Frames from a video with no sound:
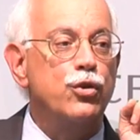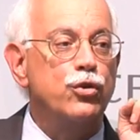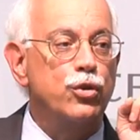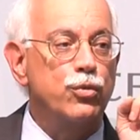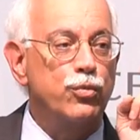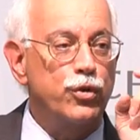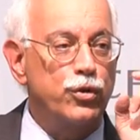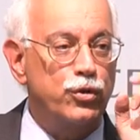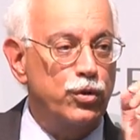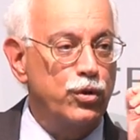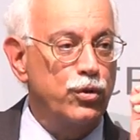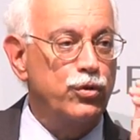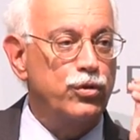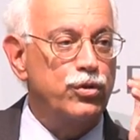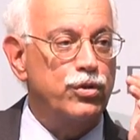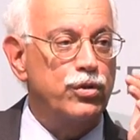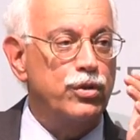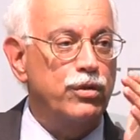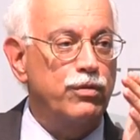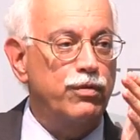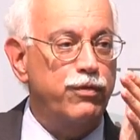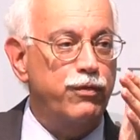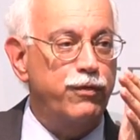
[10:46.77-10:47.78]
to reduce
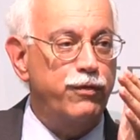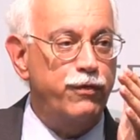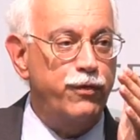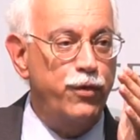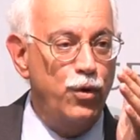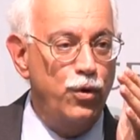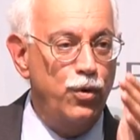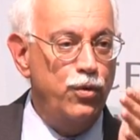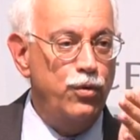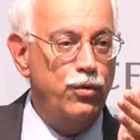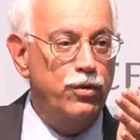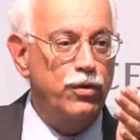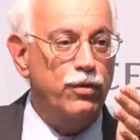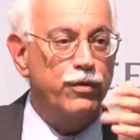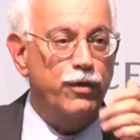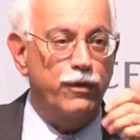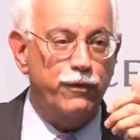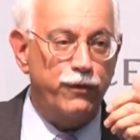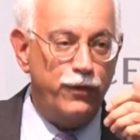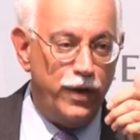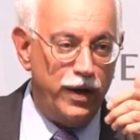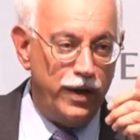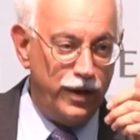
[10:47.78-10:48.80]
the food,
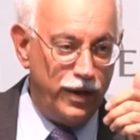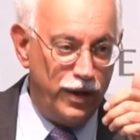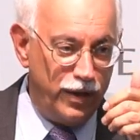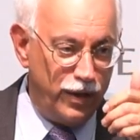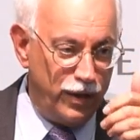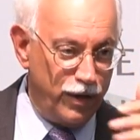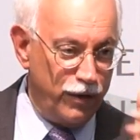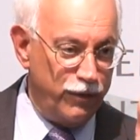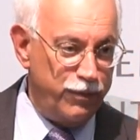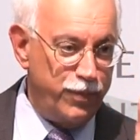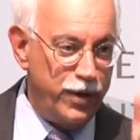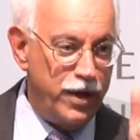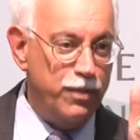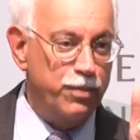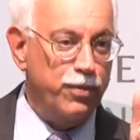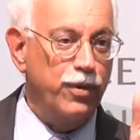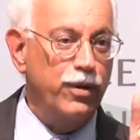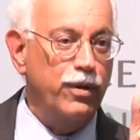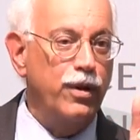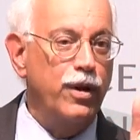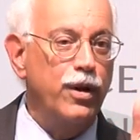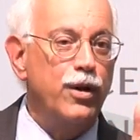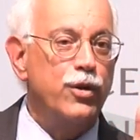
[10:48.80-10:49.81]
the feeding of
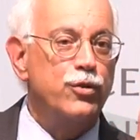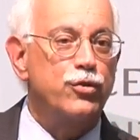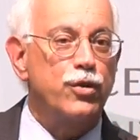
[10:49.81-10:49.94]
people,